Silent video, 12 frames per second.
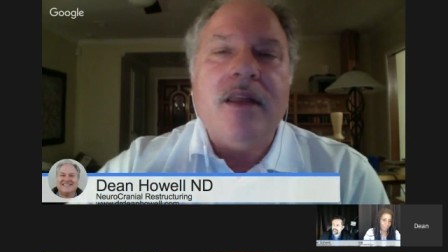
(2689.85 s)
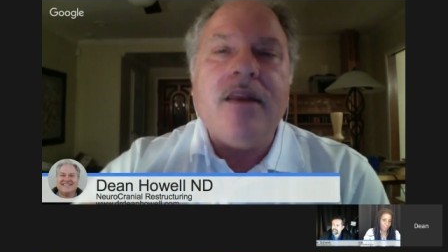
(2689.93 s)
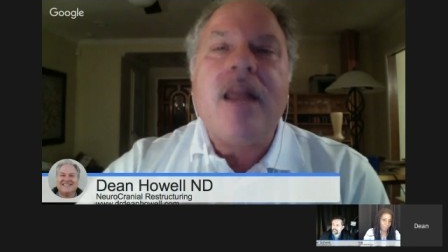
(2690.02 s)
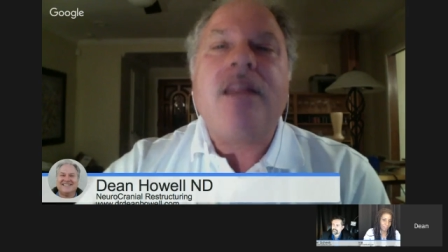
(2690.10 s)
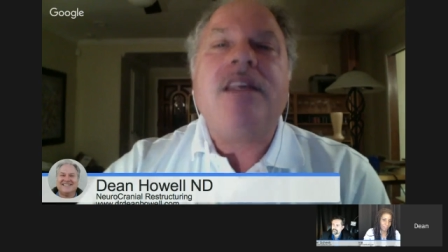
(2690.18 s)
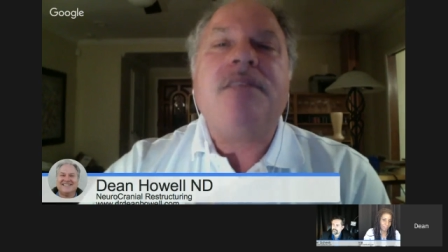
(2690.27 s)

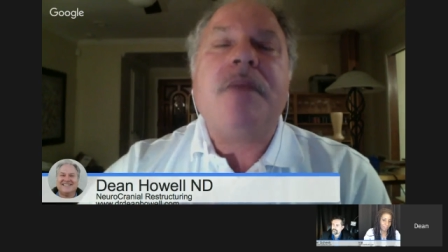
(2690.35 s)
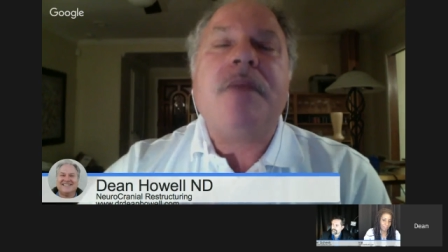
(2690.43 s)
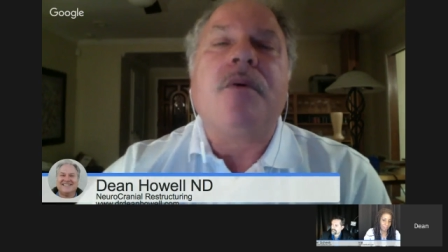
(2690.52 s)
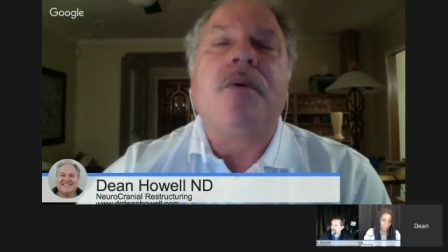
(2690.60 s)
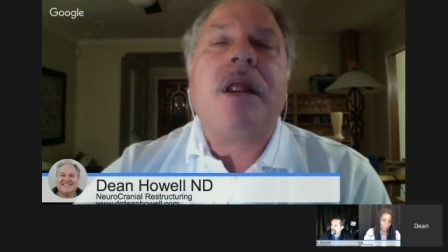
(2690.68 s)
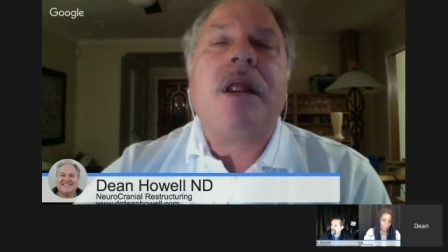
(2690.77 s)
None of these
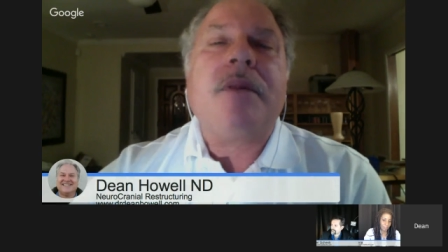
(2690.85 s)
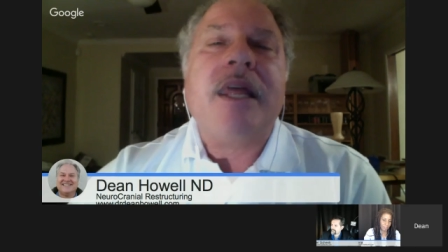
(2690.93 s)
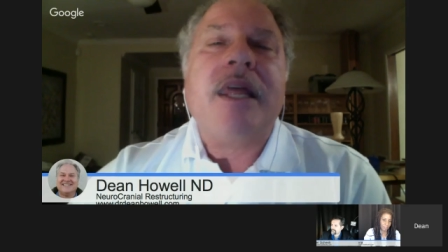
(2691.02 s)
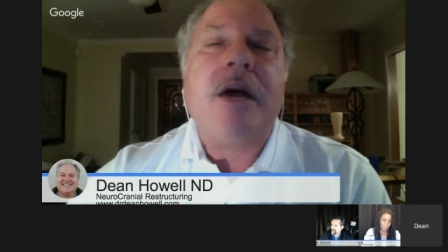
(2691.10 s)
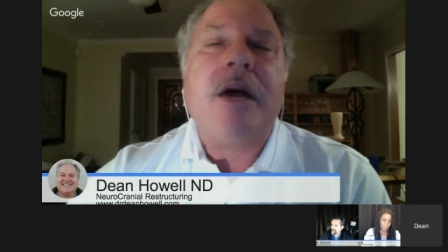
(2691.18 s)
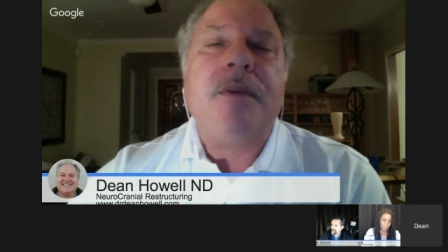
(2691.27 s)
people were able to
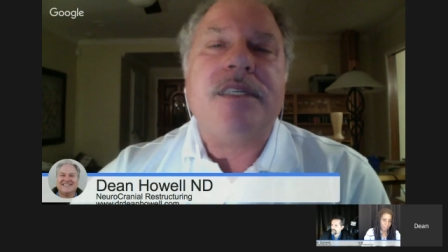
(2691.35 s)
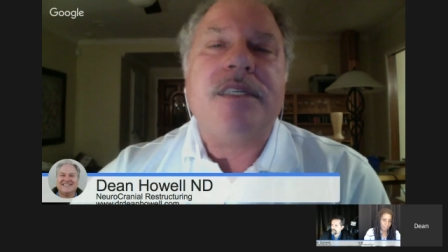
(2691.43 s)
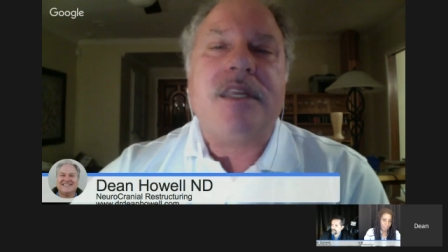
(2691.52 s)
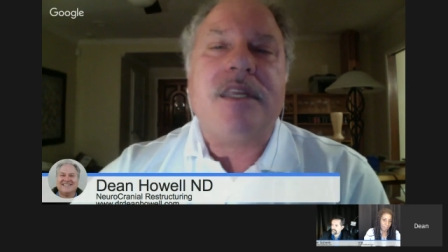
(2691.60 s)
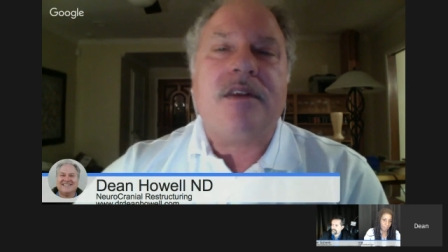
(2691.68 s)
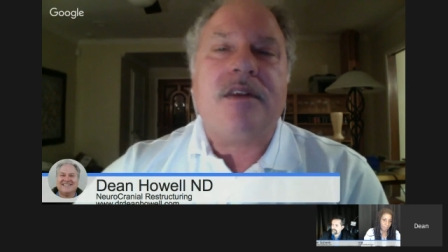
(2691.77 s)
help
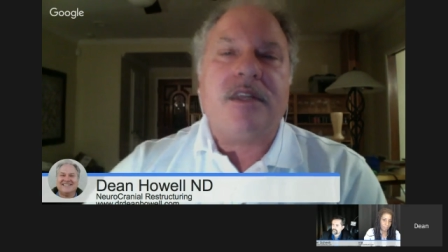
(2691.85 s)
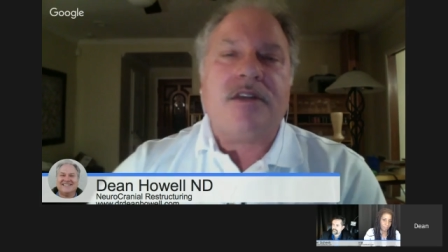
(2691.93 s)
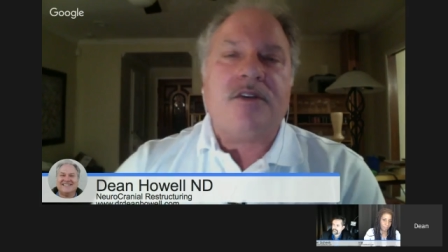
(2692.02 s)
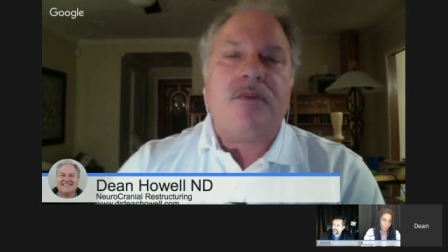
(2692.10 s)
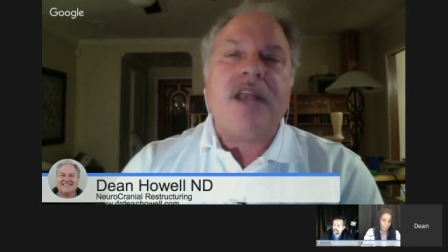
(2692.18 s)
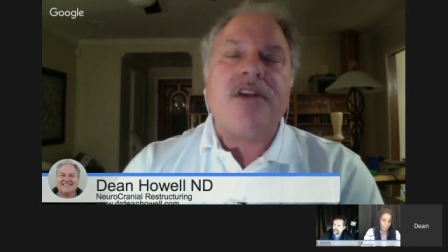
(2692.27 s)
his
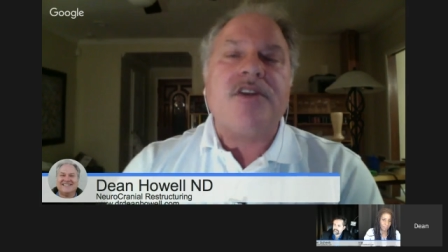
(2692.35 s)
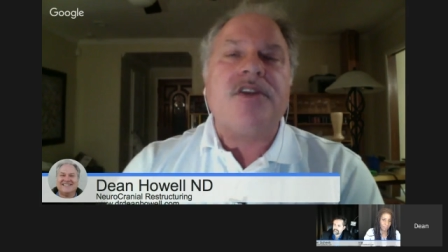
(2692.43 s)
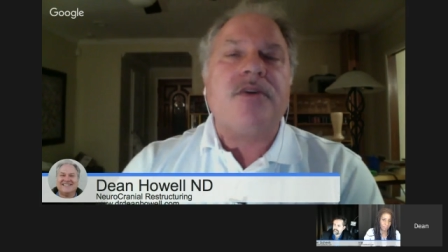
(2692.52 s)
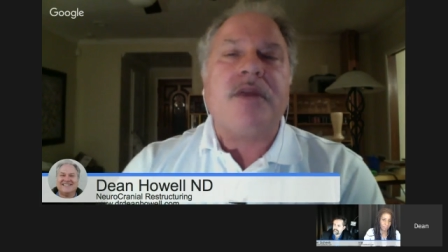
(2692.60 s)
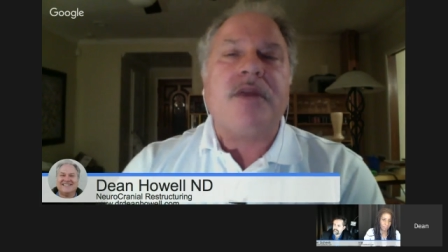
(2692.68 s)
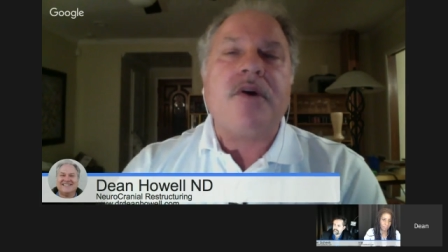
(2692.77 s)
situation,
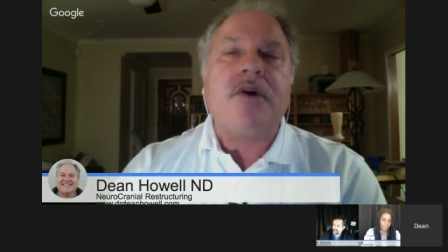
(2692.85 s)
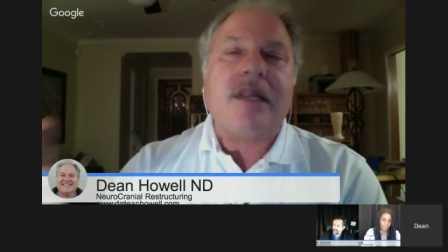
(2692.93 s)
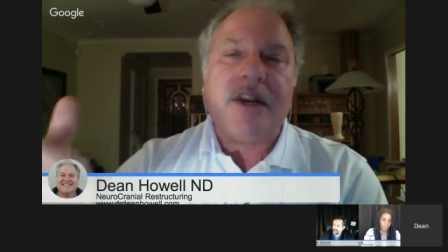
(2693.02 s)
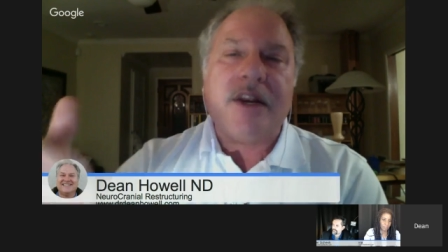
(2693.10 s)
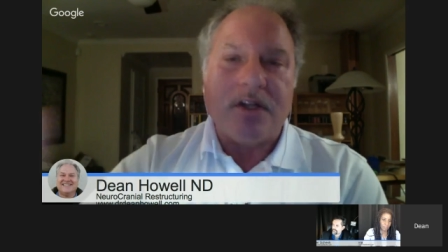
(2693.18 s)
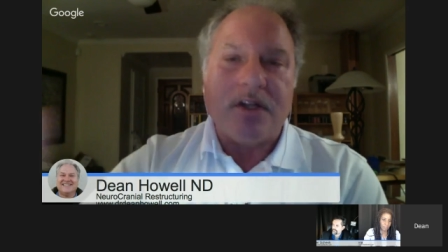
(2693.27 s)
so he wrote a
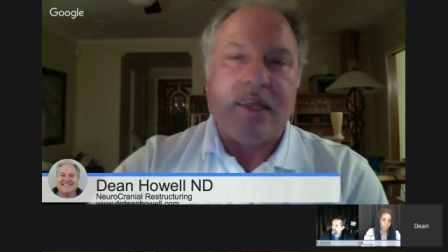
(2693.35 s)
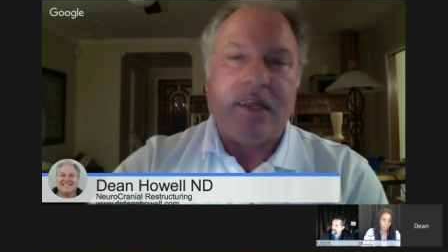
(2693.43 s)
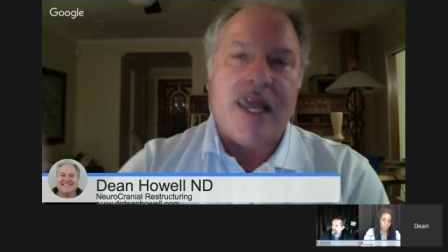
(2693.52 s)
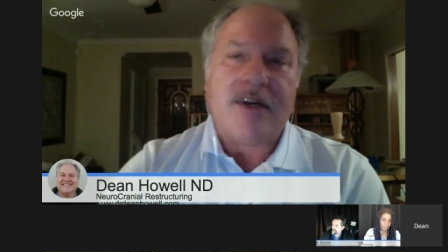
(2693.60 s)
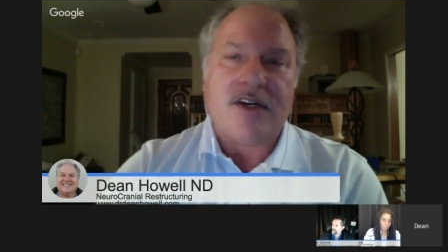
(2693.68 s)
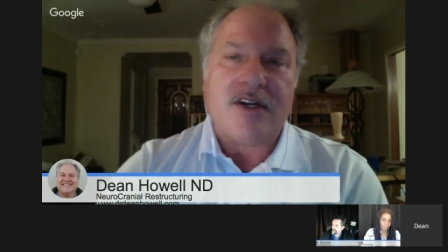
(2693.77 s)
letter to the
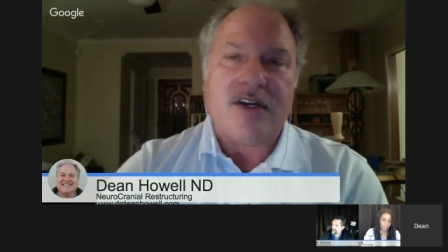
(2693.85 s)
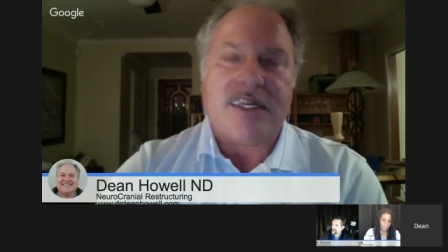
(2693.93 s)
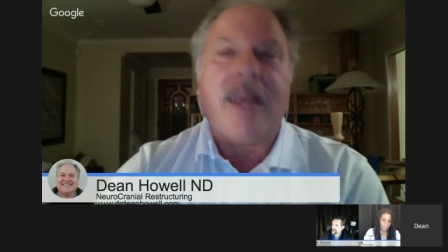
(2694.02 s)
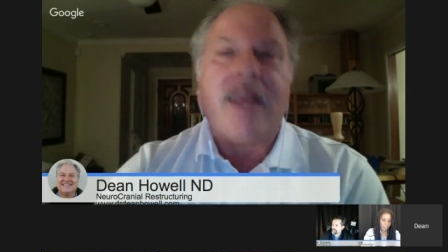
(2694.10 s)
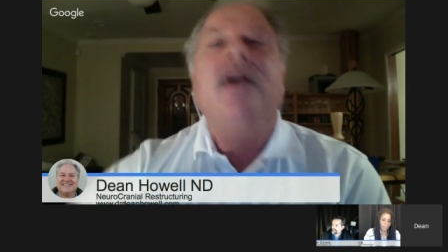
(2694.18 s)
editor saying,